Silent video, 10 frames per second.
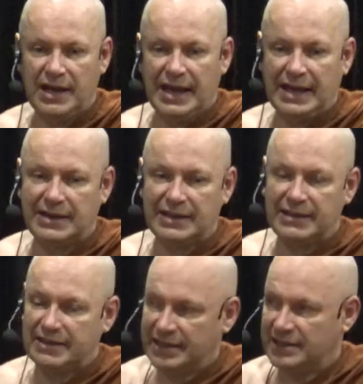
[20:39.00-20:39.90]
And
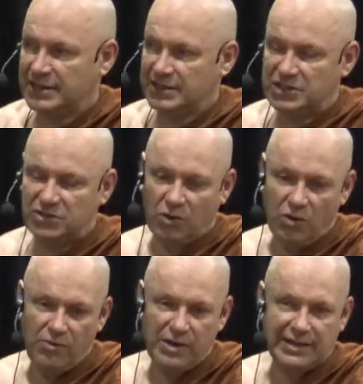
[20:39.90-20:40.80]
the
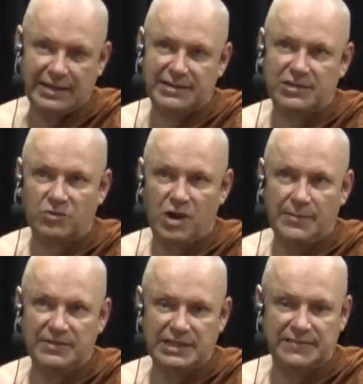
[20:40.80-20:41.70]
story that
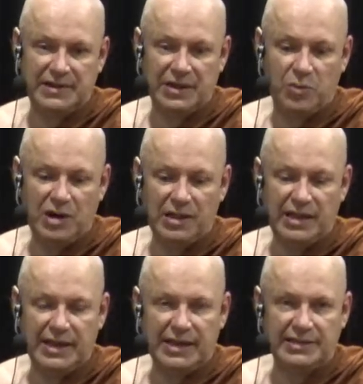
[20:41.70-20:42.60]
describes this very well
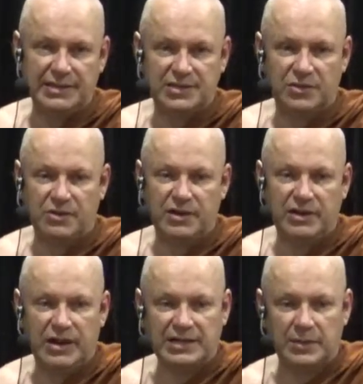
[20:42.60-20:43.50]
is the story,
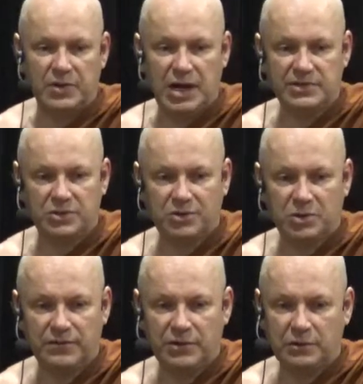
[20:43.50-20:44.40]
Ajahn Brahm's
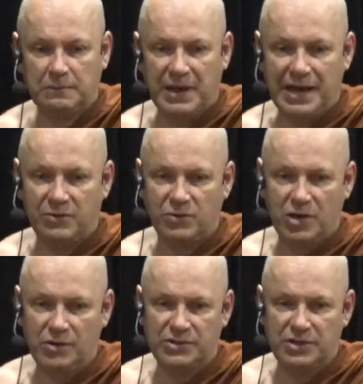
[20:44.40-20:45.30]
story of good, bad, who
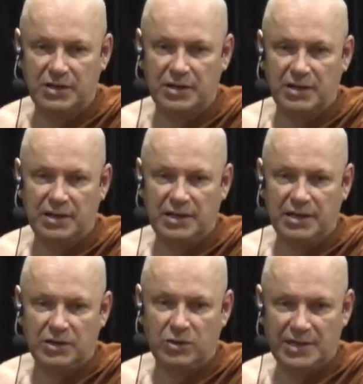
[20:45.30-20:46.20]
knows.
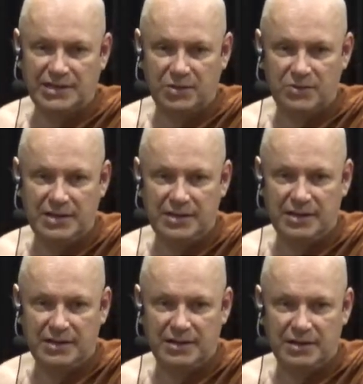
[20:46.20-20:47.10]
You know that story?
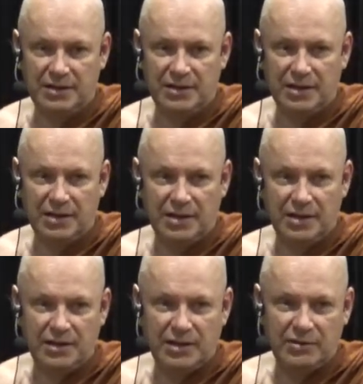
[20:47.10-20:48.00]

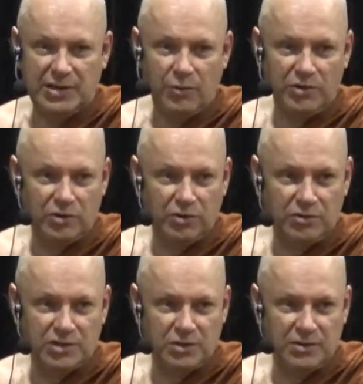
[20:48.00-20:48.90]
Does anyone not know
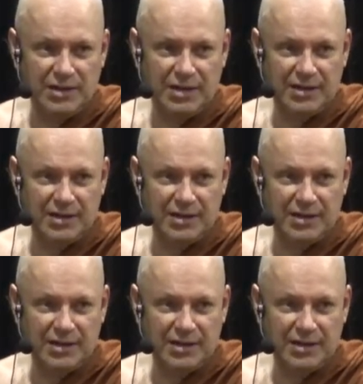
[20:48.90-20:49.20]
the story?